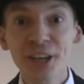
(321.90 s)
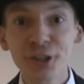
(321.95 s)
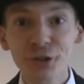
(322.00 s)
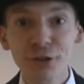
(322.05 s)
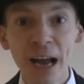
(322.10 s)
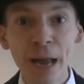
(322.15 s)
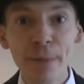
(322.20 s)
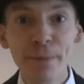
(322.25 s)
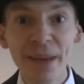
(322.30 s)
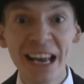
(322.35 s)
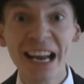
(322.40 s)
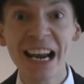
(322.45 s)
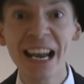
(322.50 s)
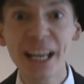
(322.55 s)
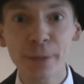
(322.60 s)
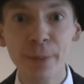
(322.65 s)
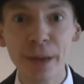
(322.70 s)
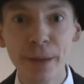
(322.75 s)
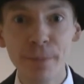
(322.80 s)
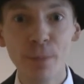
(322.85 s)
let's try and be a
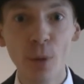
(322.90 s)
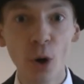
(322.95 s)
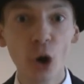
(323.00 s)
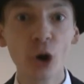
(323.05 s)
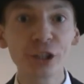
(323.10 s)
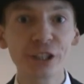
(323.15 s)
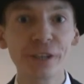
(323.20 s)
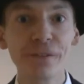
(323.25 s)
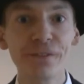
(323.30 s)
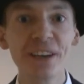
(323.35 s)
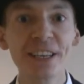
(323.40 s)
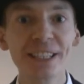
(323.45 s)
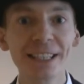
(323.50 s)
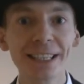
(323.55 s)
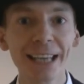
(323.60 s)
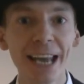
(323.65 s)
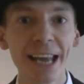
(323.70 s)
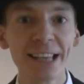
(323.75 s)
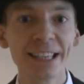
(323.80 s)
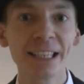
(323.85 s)
little bit more
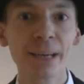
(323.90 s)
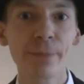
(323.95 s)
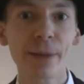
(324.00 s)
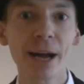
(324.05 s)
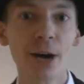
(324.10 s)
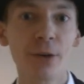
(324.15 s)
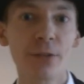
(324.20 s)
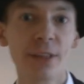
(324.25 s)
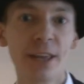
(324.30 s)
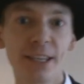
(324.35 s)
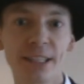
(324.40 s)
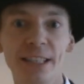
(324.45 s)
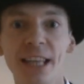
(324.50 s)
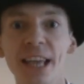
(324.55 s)
sophisticated about this.